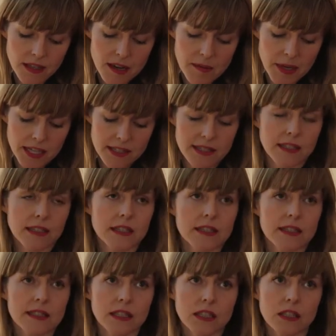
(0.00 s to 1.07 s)
a magazine can
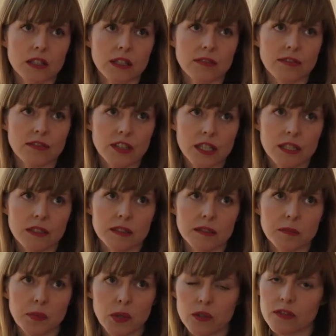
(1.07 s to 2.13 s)
still look and
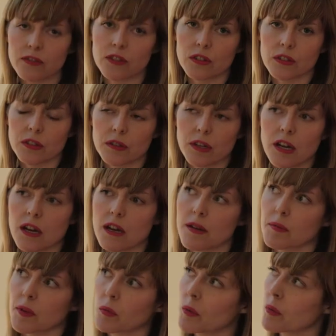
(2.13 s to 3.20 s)
feel beautiful,
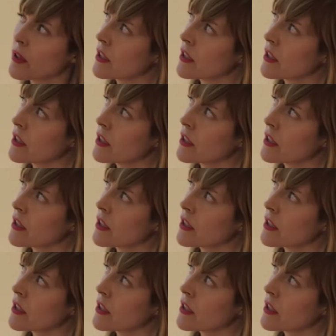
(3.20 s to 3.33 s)
and we